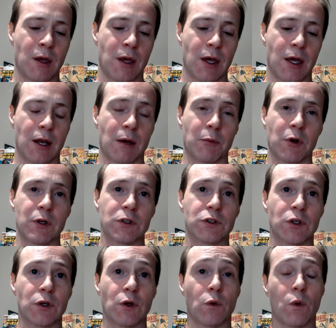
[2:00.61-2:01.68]
And I'm going to show
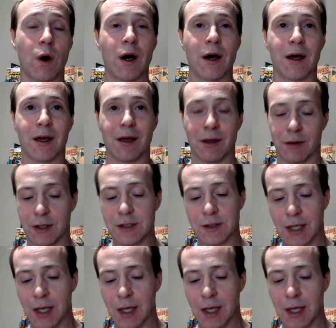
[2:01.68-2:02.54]
you why. This came